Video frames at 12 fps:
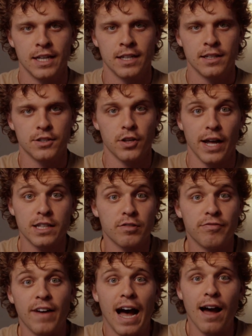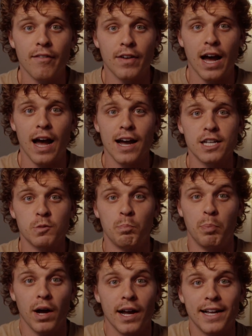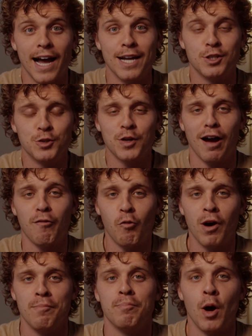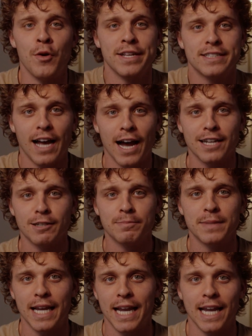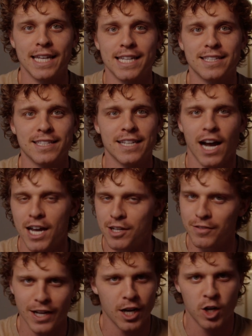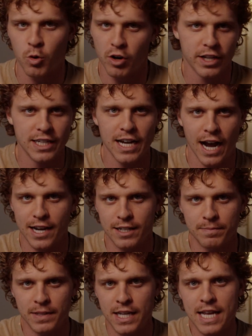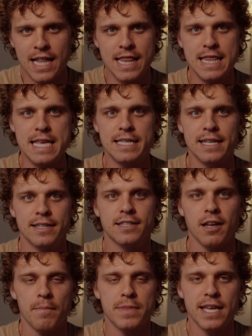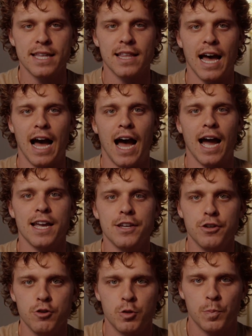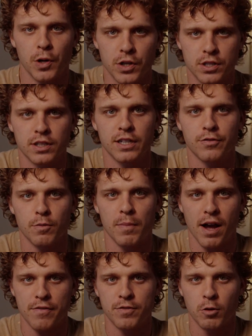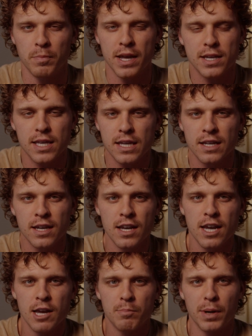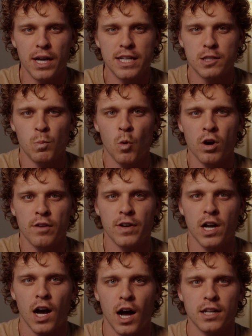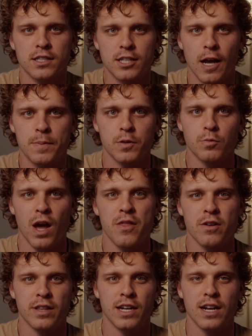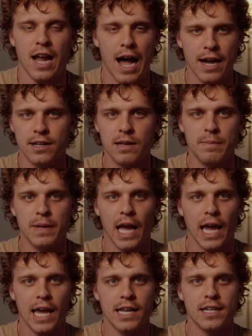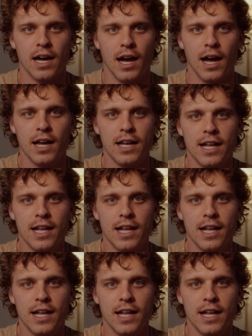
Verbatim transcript: And so that's five guys, but I do have one bonus item, and this is kind of like a quirky item this is something that I use personally for my filmmaking, but it's more of a concept rather than an item. And uh,